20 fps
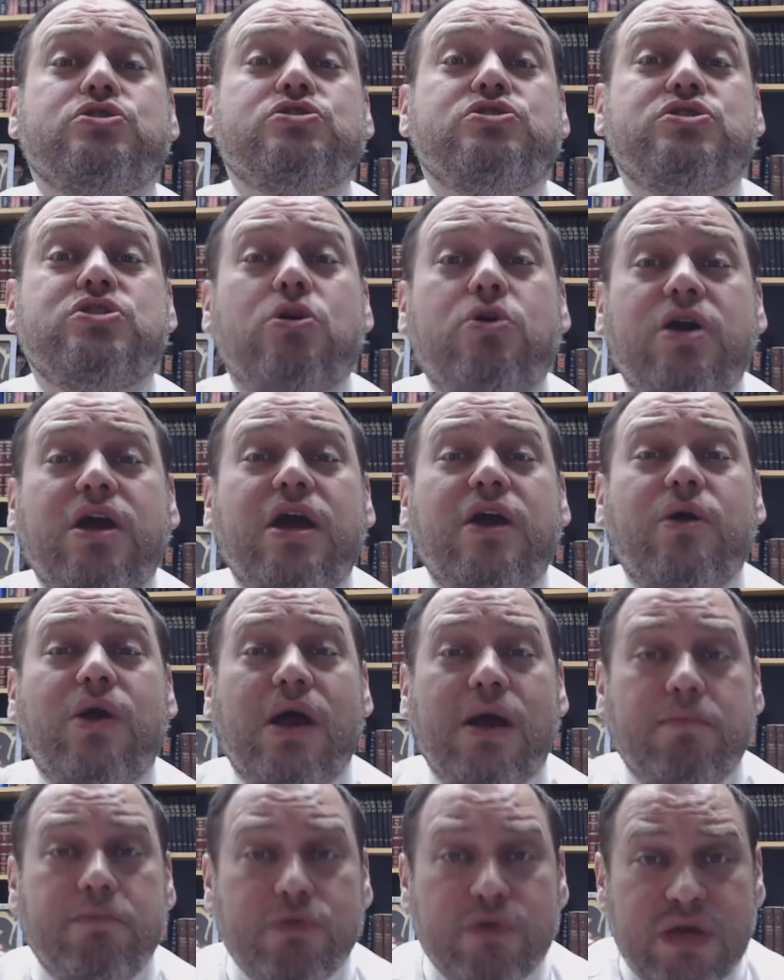Zocher
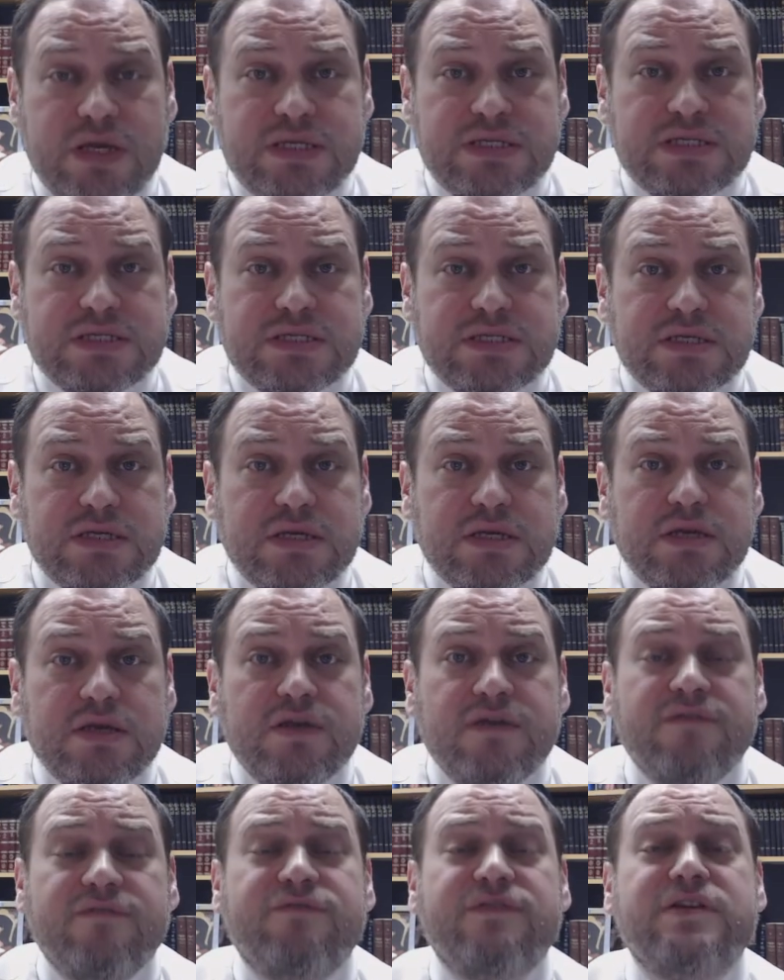Habris
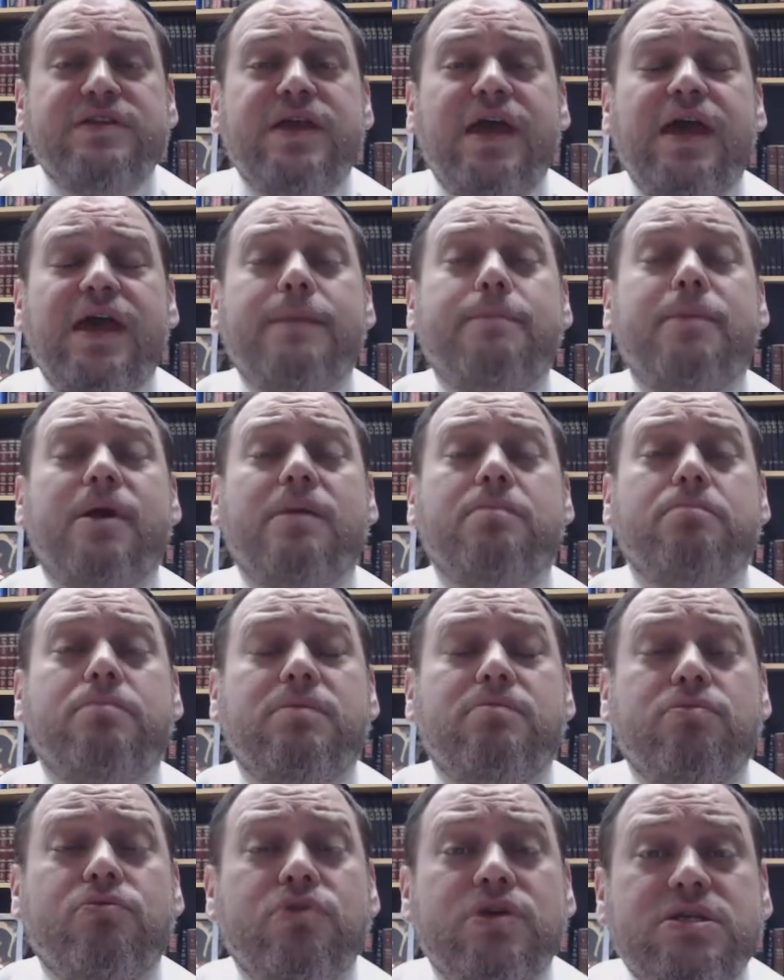v'ne'eman
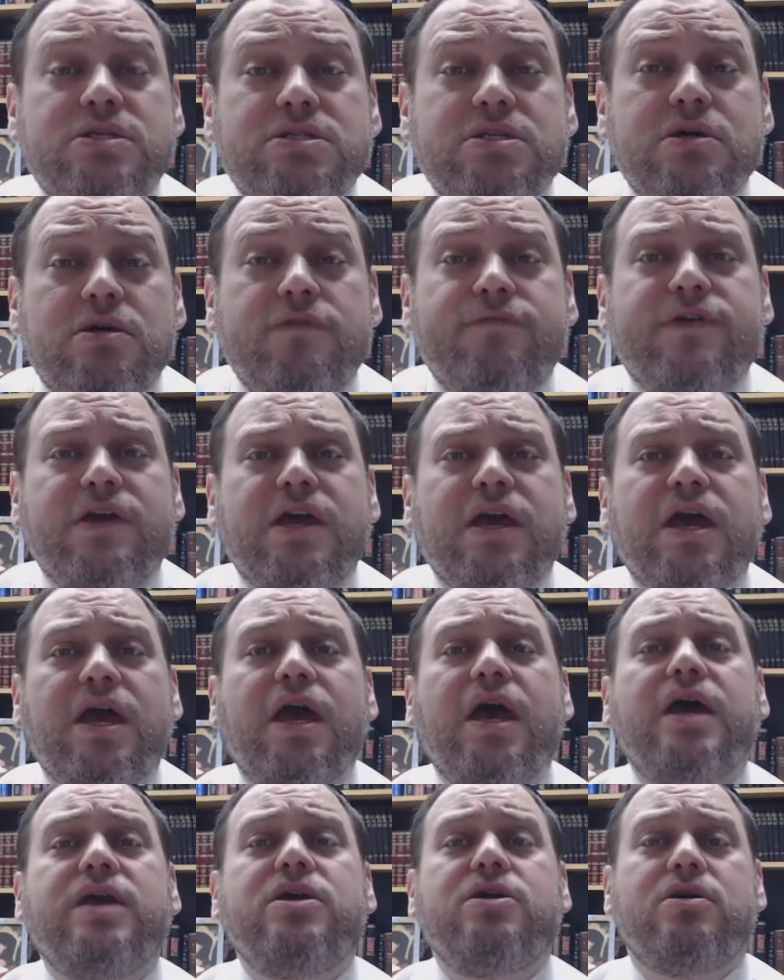bibriso
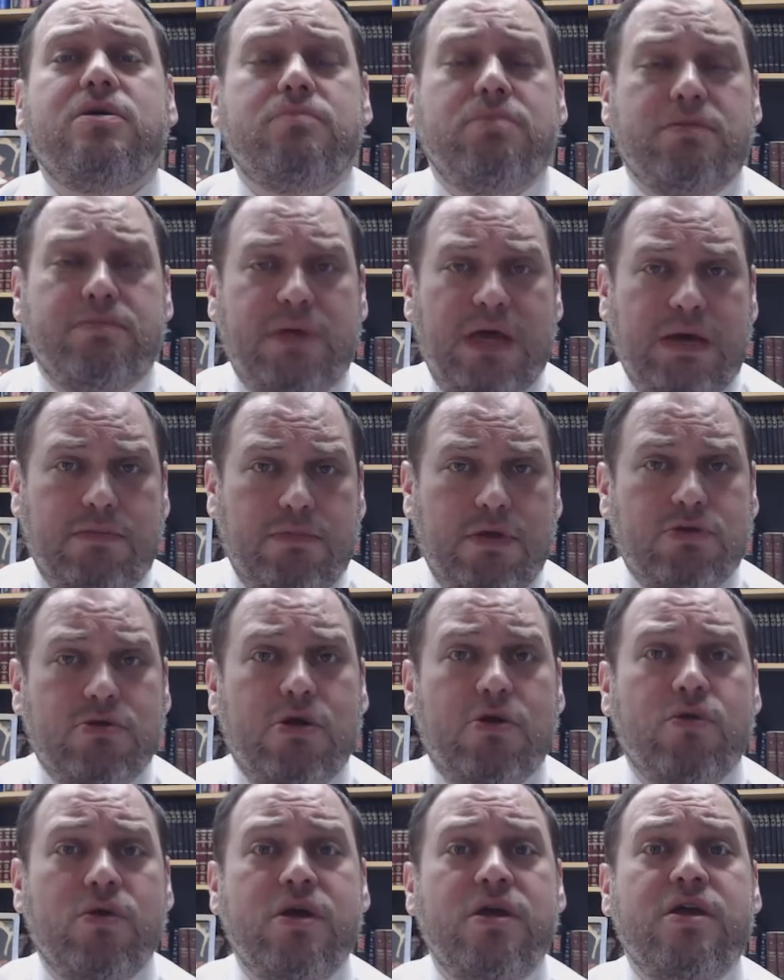v'kayam
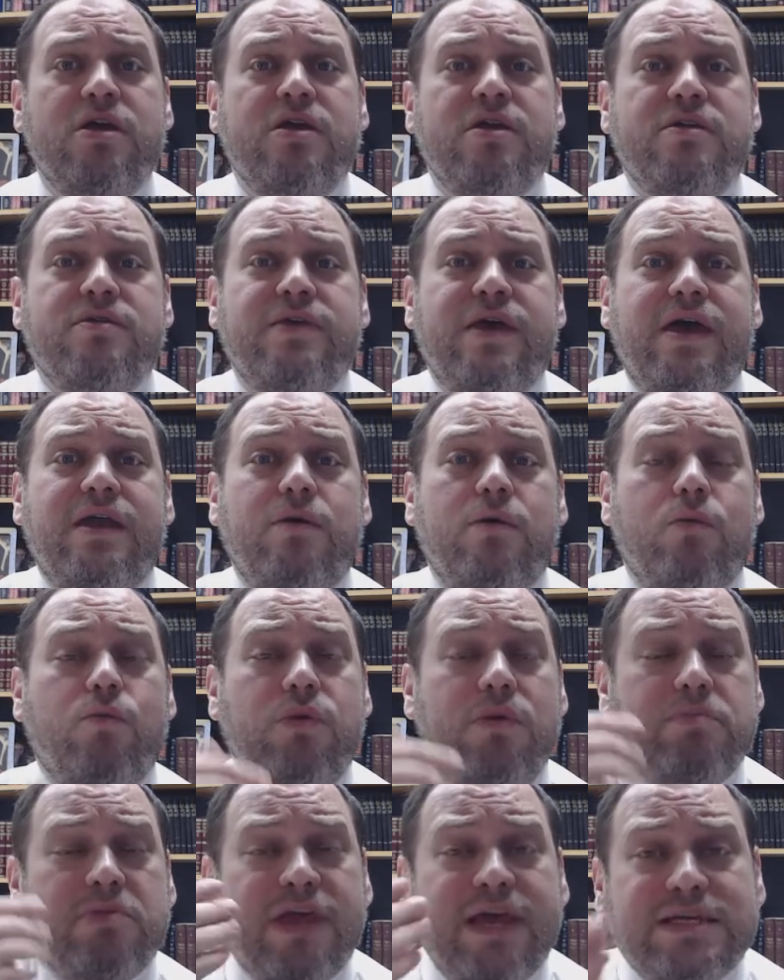b'mamaro. That
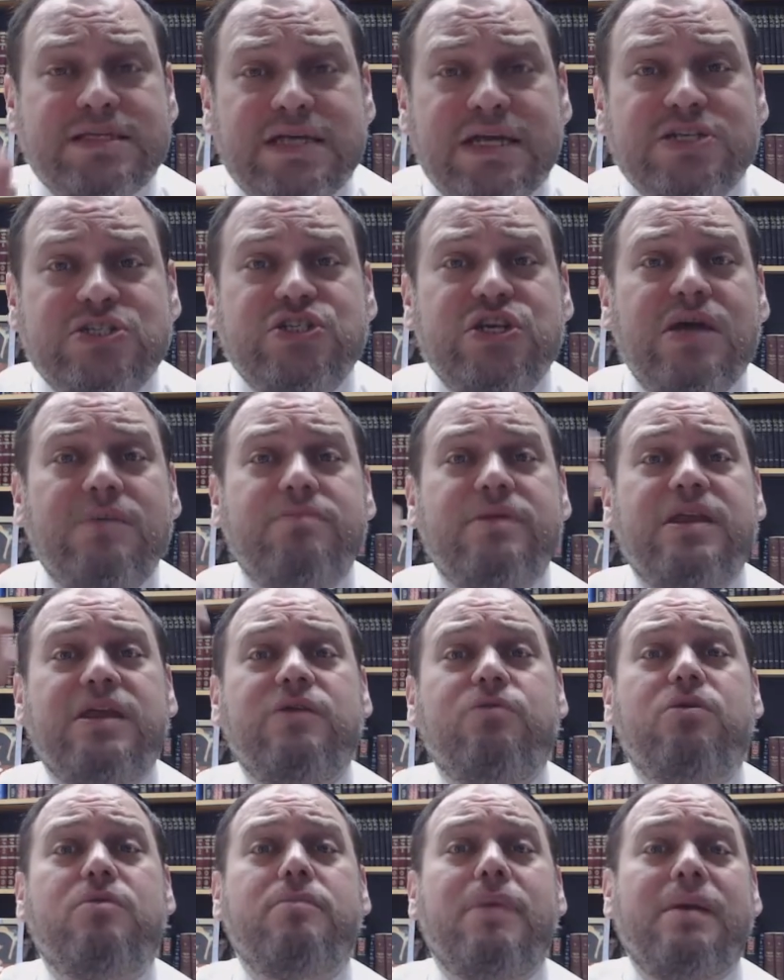we bless Hashem that
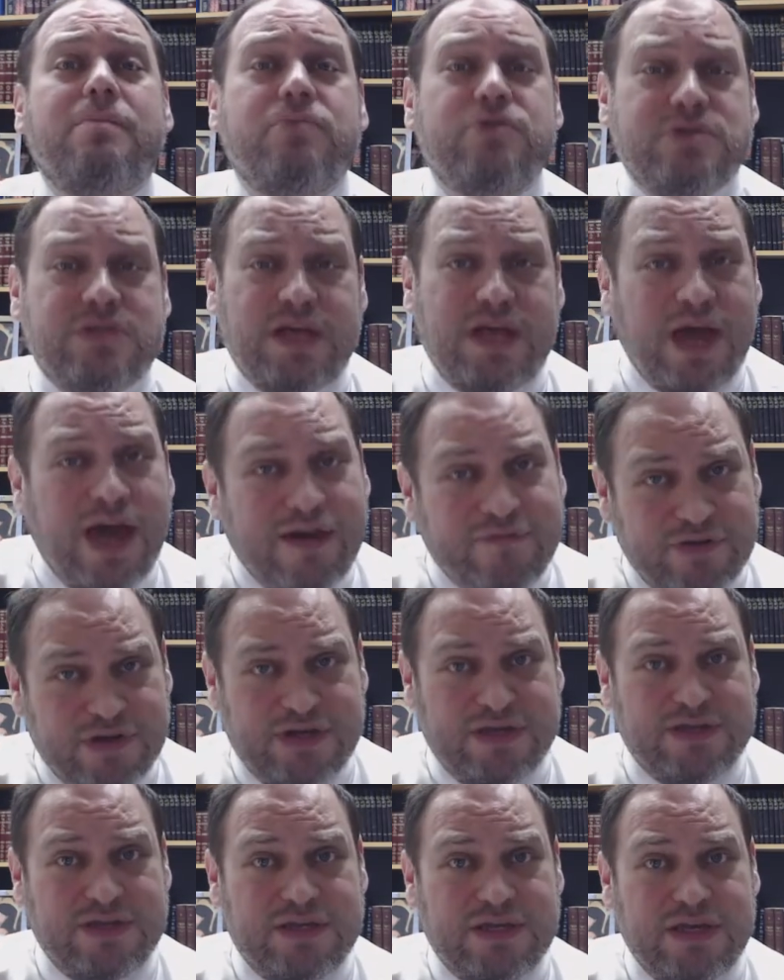He remembers the
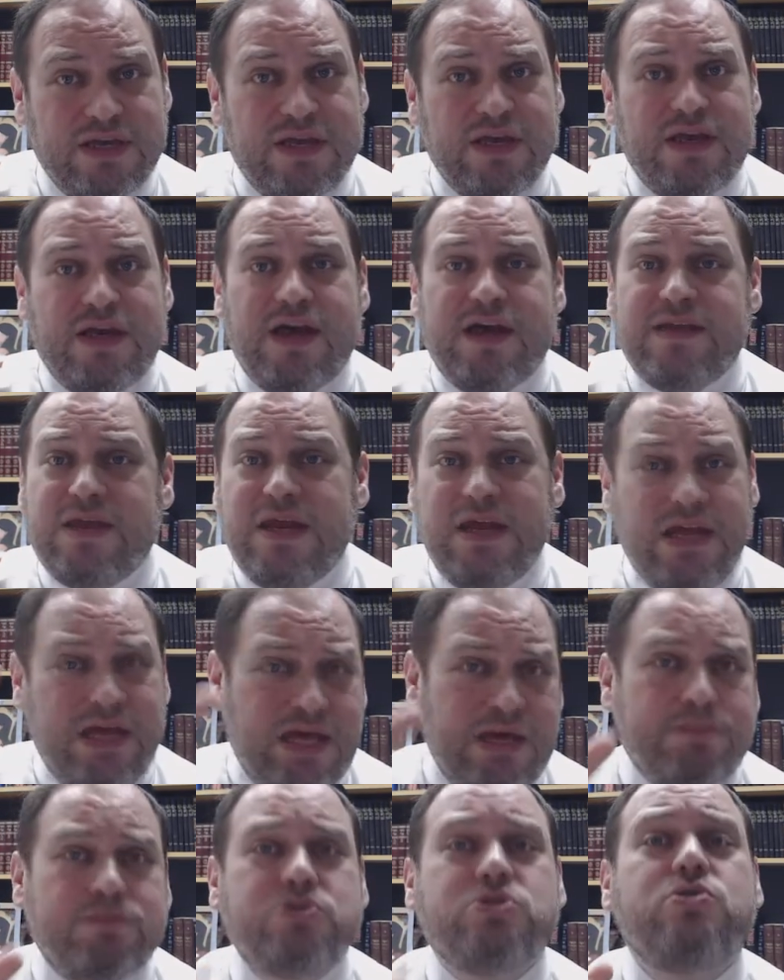covenant and that He
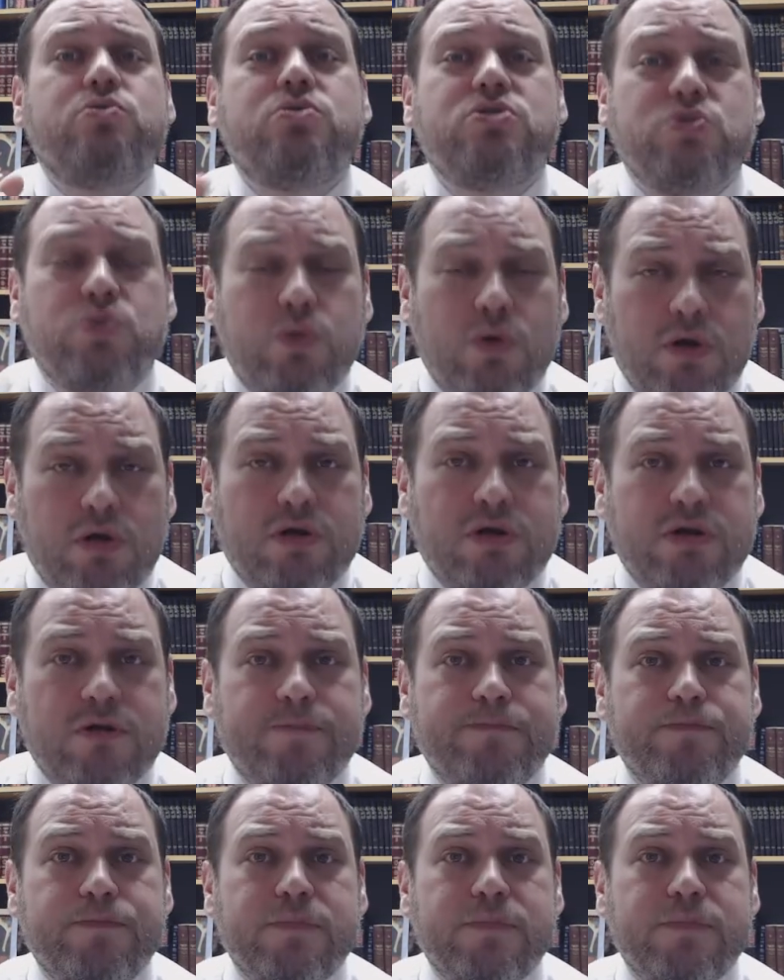keeps to His word.